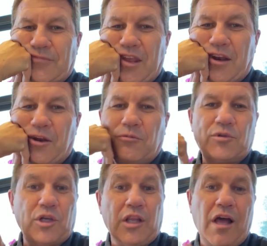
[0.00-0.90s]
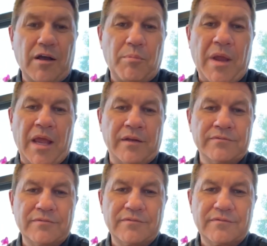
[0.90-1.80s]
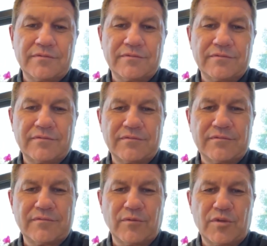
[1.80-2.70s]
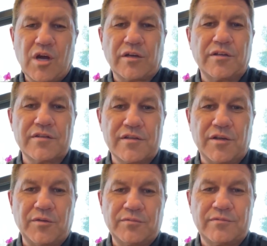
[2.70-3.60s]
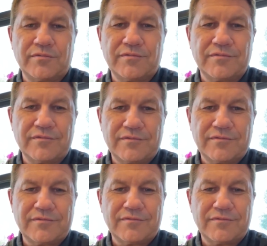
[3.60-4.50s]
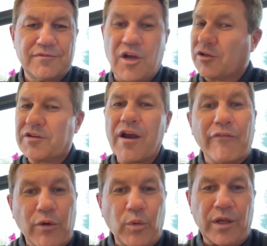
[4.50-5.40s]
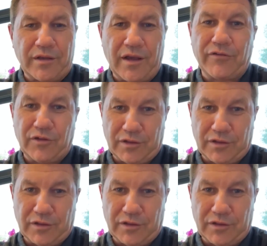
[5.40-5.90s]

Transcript: you know, good luck, man. Talk to you soon. Talk to you every week after you